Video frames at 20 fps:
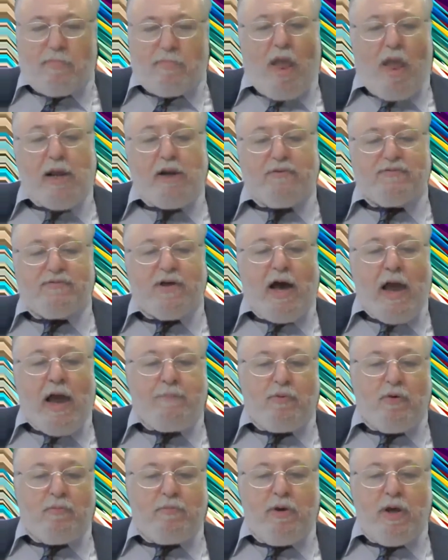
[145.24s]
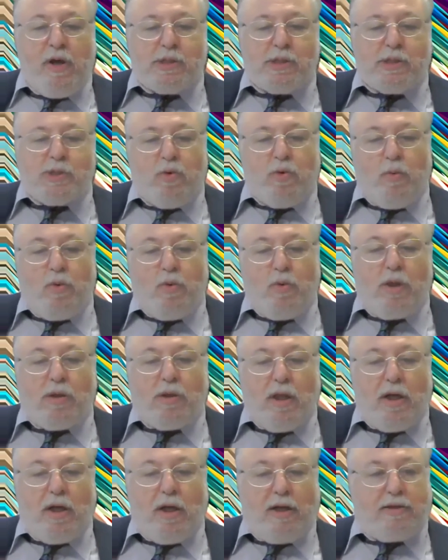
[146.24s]
And if time permits, we
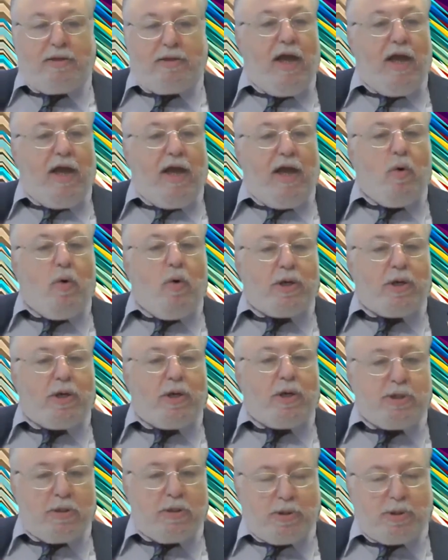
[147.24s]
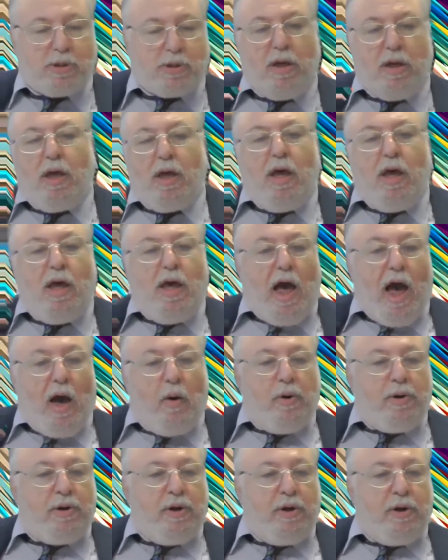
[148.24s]
will uh, take questions. I
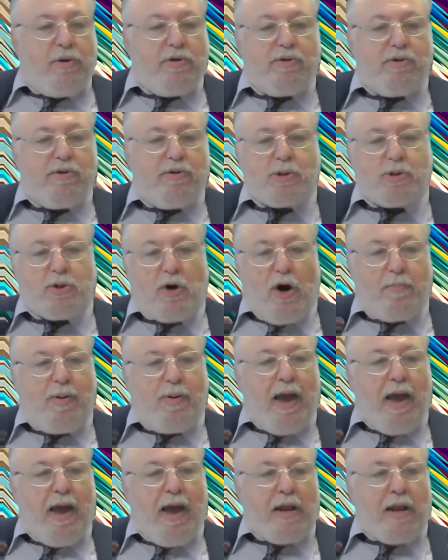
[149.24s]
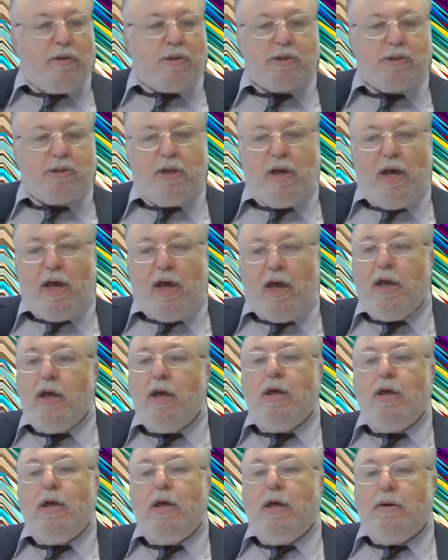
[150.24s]
want to introduce our panelists today.
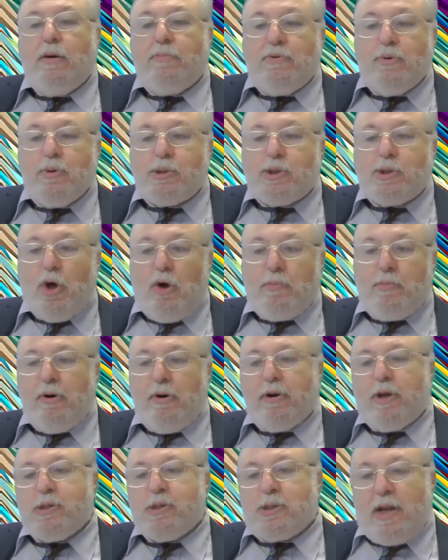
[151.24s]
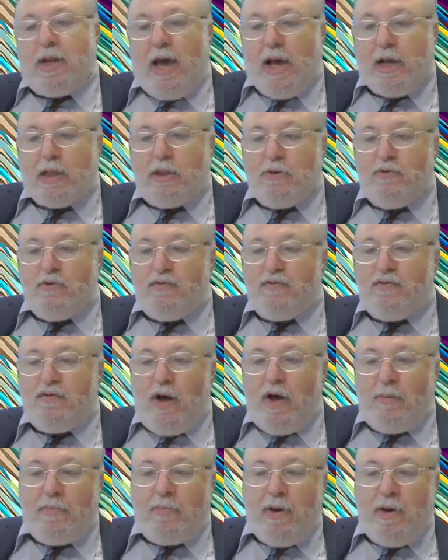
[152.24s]
Bruce Holberg is an active
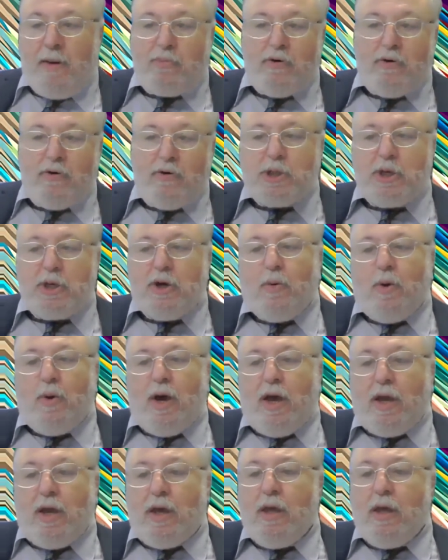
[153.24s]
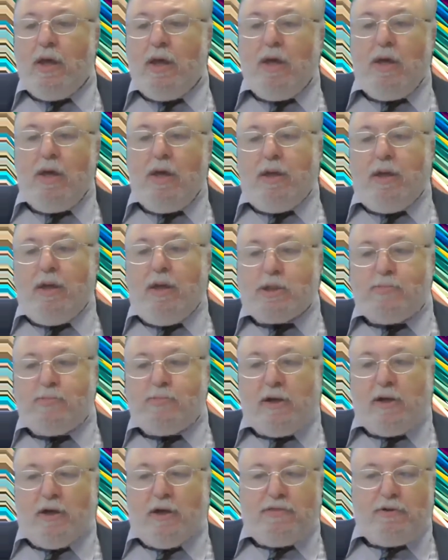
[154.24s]
uh, member of Z O A. He
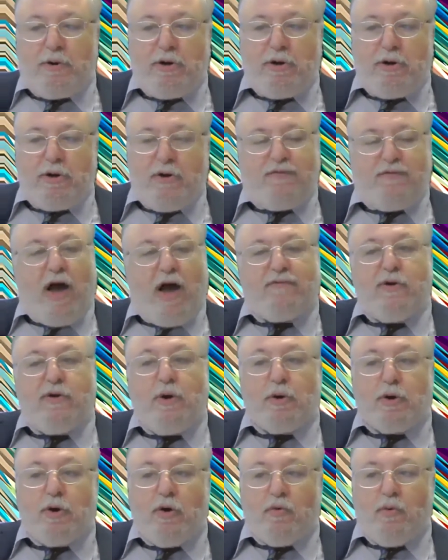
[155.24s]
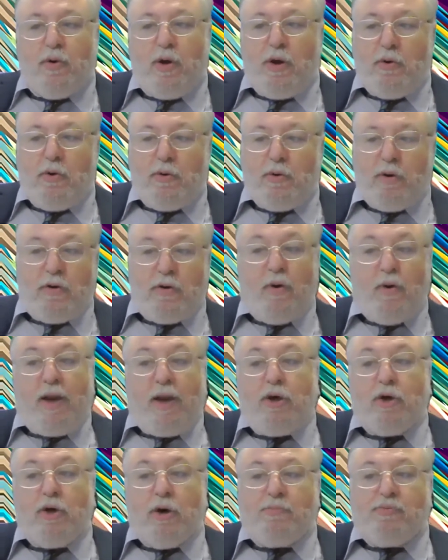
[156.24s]
spent a thirty-five year career in
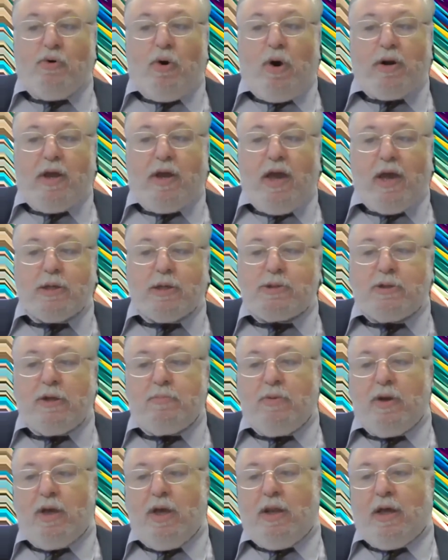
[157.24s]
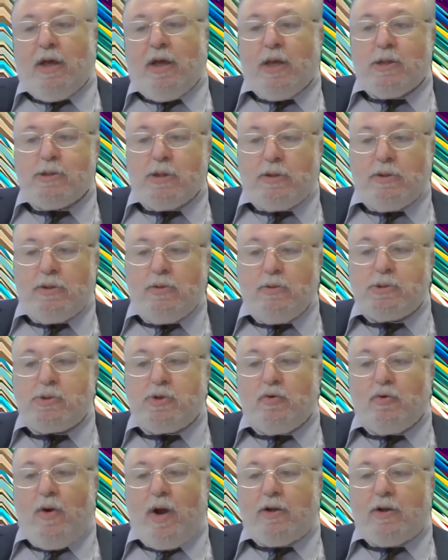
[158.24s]
radio broadcasting, beginning as a news
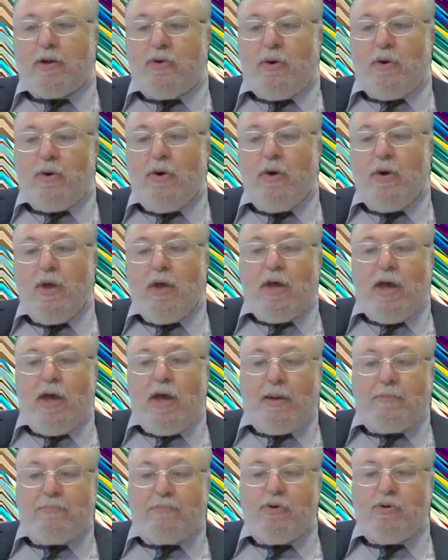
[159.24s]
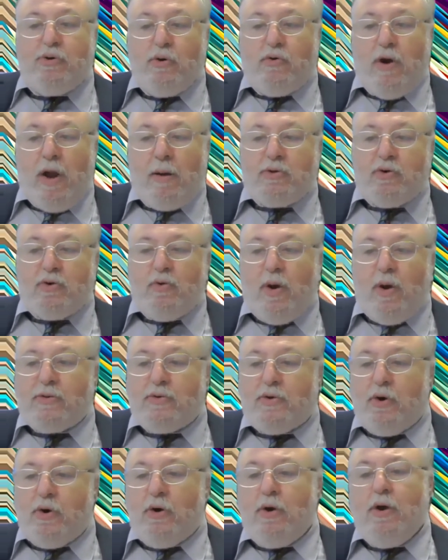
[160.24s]
director and program
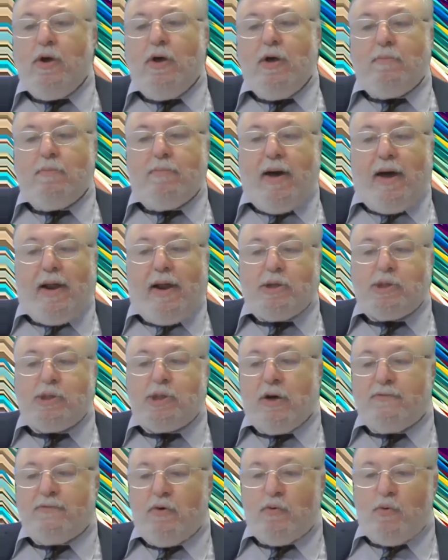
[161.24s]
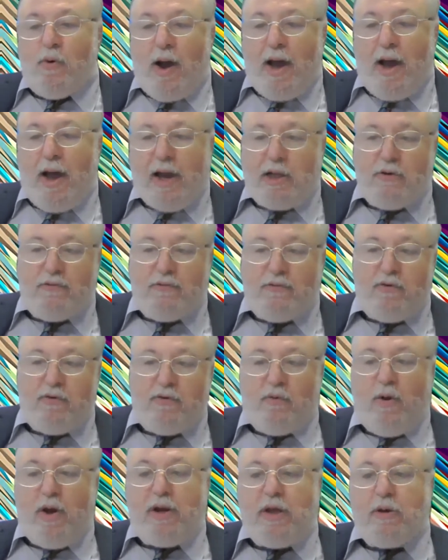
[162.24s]
director, managing a variety of
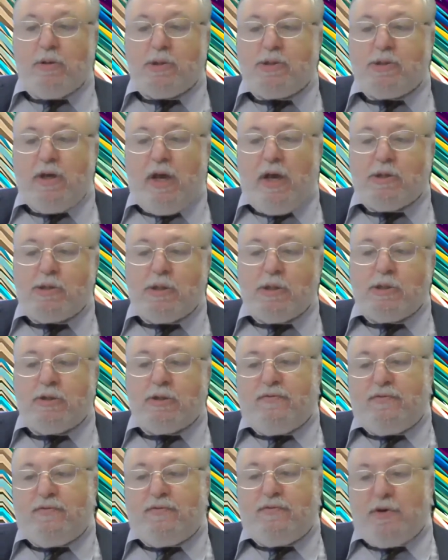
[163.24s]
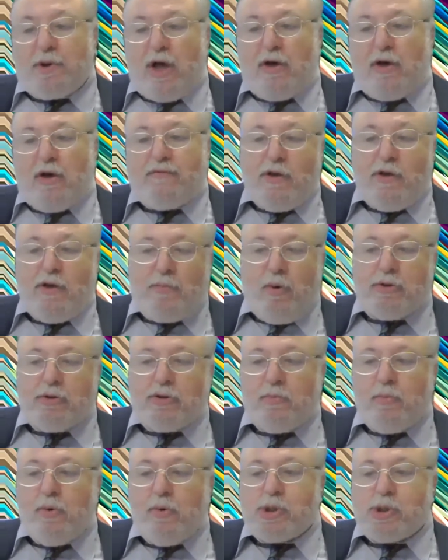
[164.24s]
radio stations in Philadelphia,
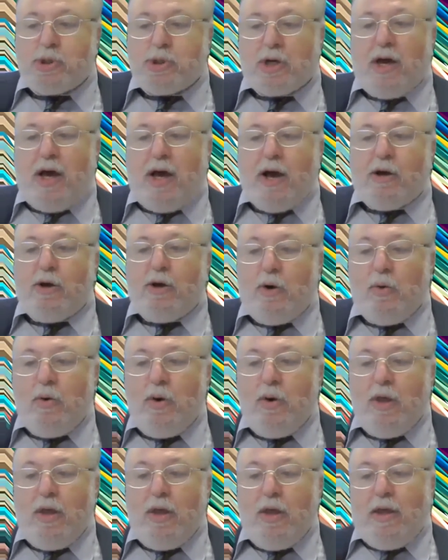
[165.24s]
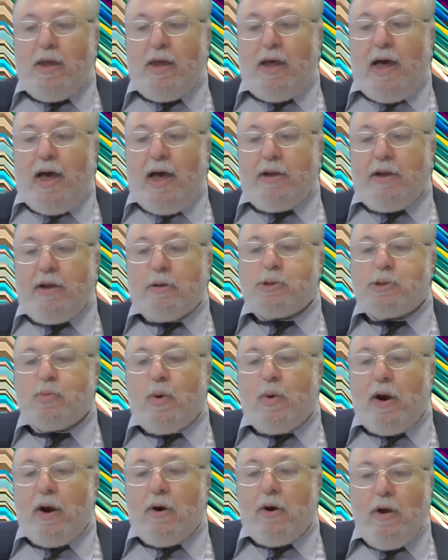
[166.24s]
Baltimore, Chicago, and
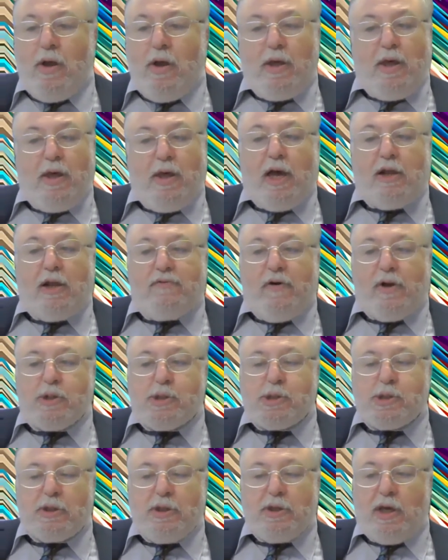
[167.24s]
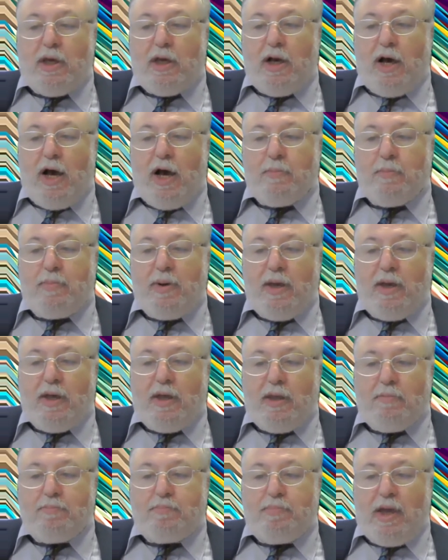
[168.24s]
elsewhere, and eventually uh, be,
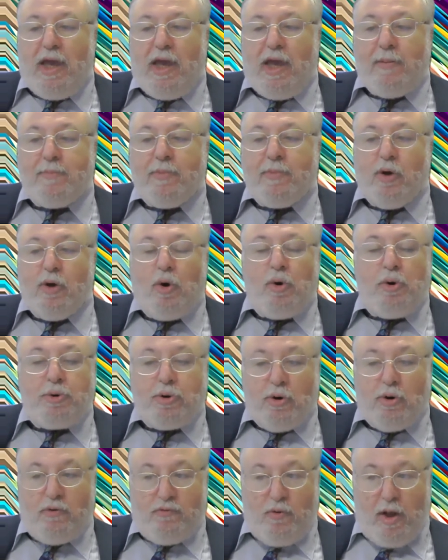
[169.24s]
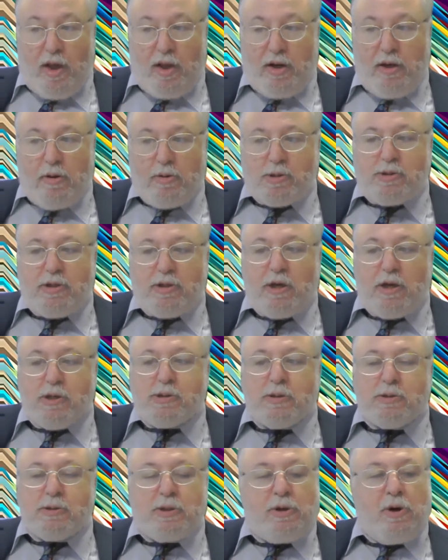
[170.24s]
became an owner of radio
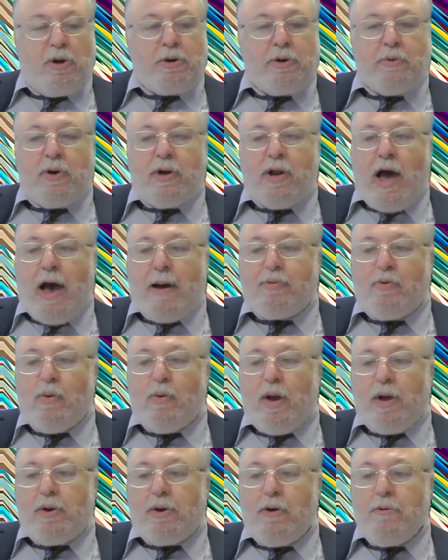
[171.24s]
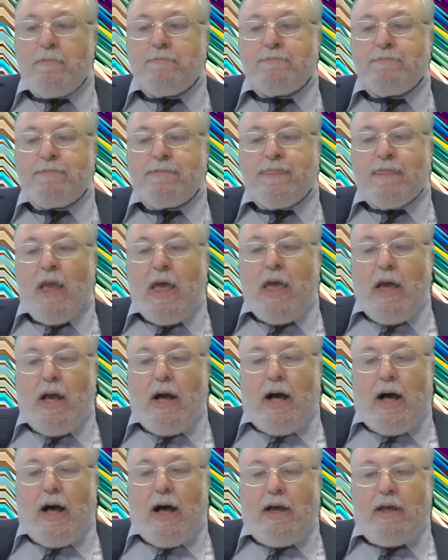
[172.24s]
stations, an owner and operator.
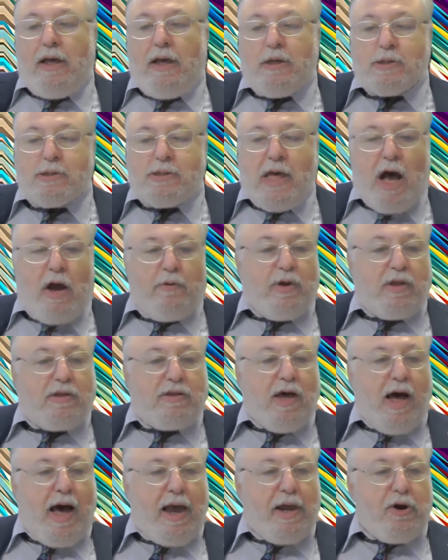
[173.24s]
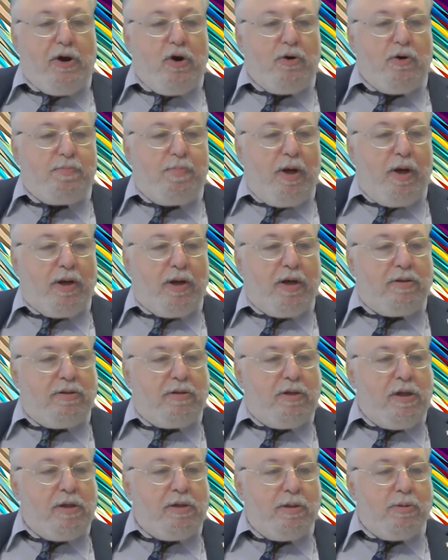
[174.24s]
Uh, he is now retired, but
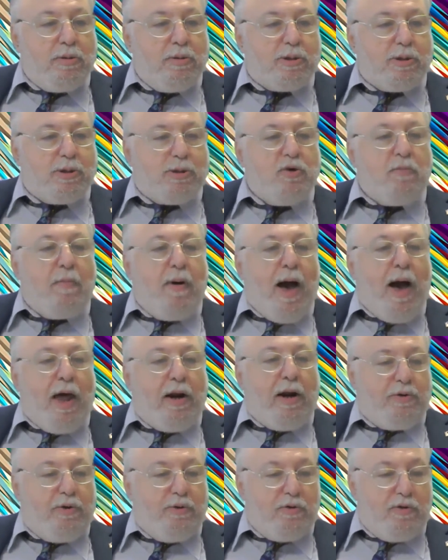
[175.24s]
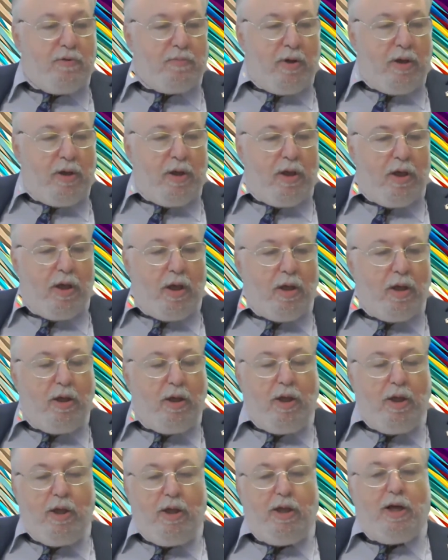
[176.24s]
continues to monitor the media
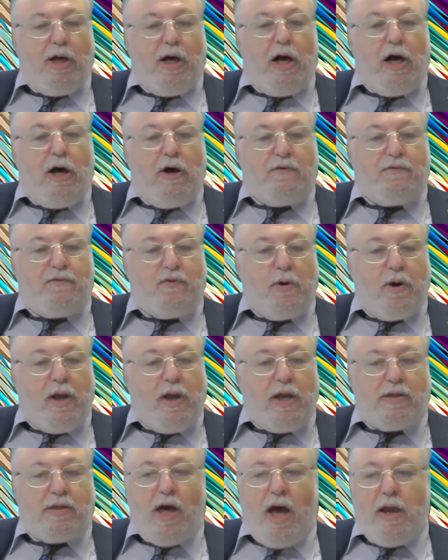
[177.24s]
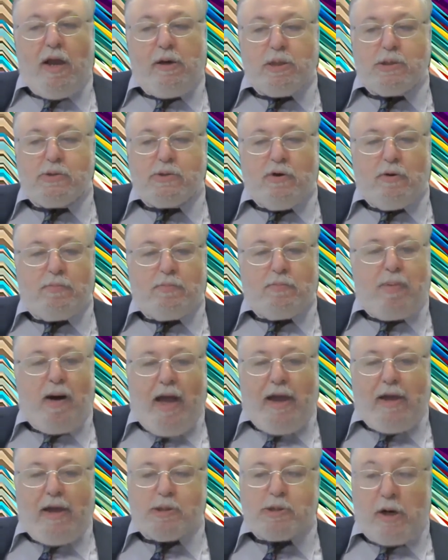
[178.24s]
uh, for anti-Israel
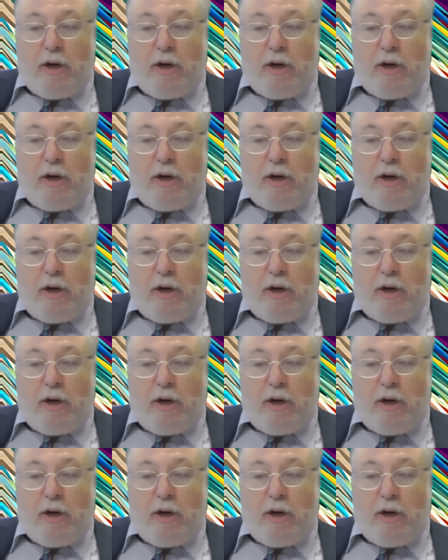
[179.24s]
bias.